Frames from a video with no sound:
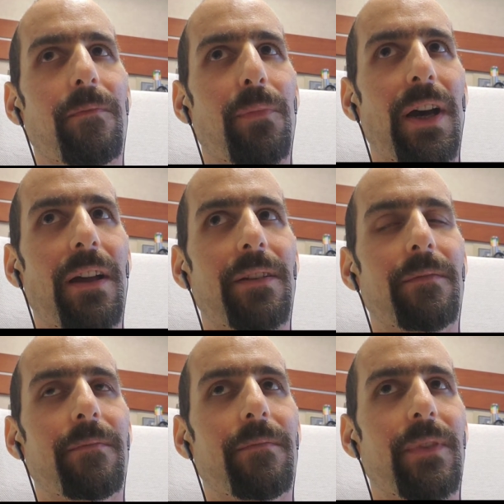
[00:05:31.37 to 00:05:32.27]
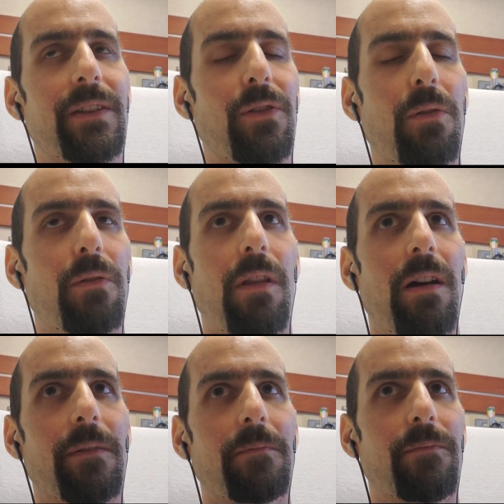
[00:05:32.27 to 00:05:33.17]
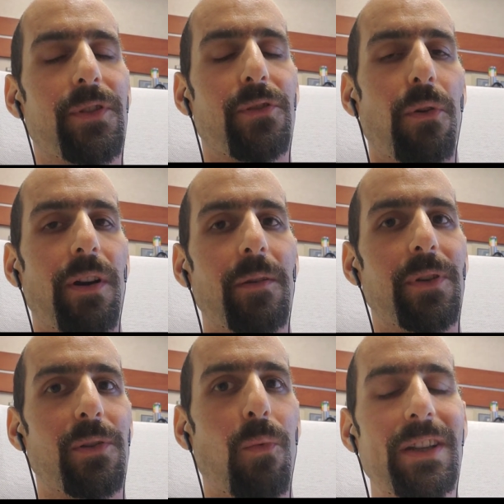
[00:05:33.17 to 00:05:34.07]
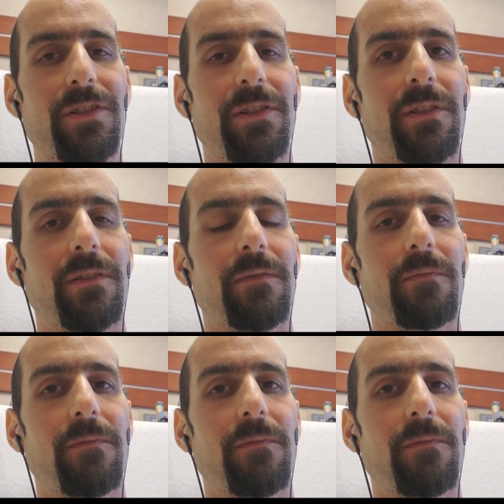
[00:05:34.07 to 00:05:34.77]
but it's a whole long story. But the Western